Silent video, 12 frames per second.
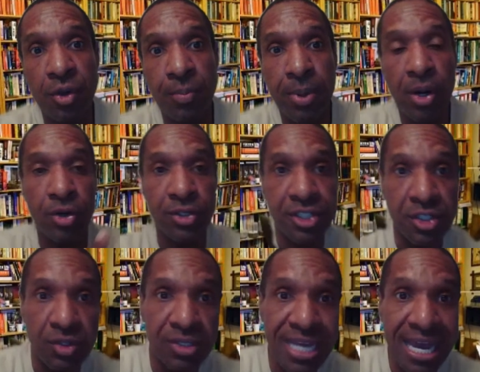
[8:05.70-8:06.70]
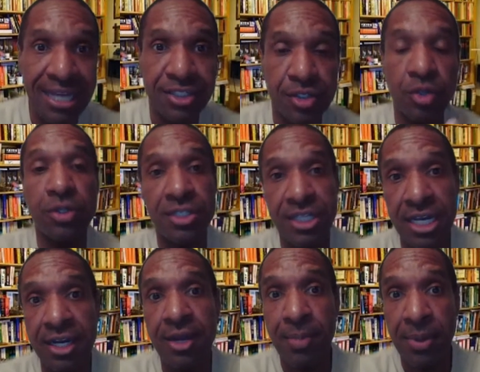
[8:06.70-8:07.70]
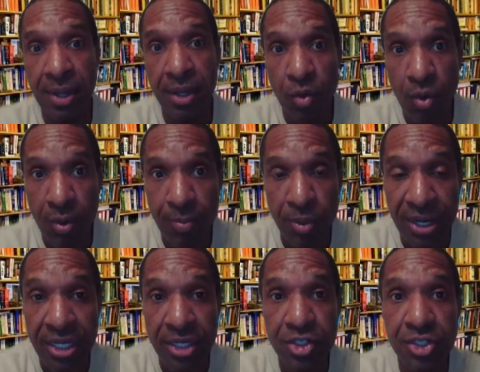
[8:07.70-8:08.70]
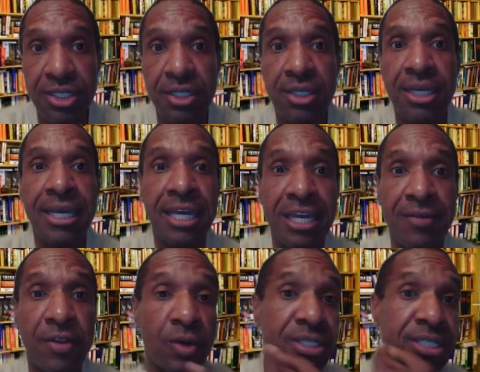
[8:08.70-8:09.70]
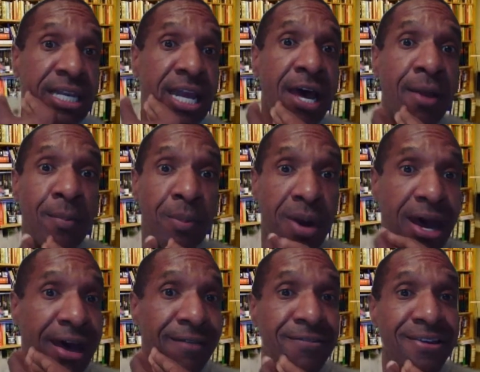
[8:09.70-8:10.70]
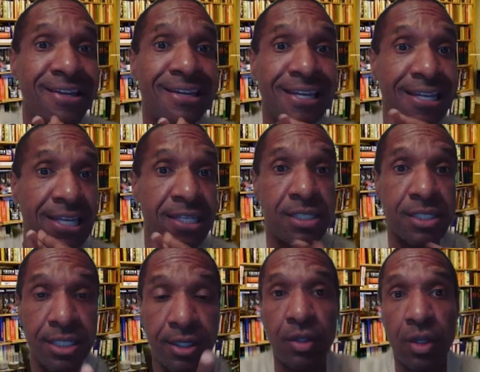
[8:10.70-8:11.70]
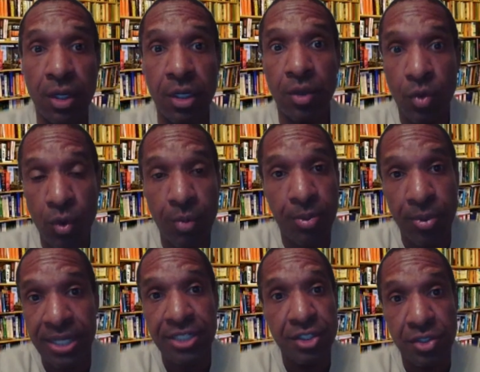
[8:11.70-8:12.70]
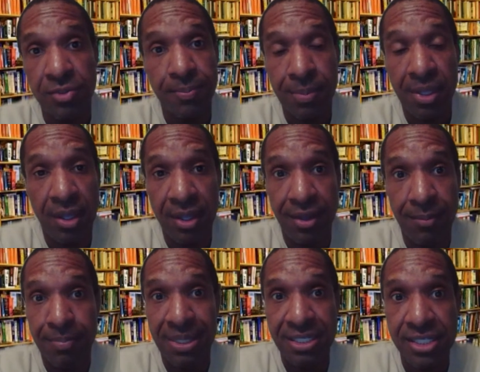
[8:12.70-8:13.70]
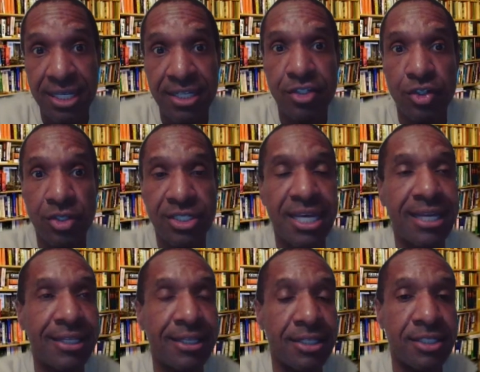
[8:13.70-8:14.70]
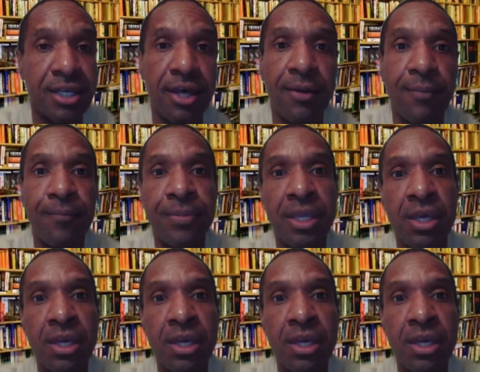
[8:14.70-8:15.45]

your personal tax. So you're setting up a corporation, even though it's a nonprofit, it is still a corporation, a business. You're setting this up.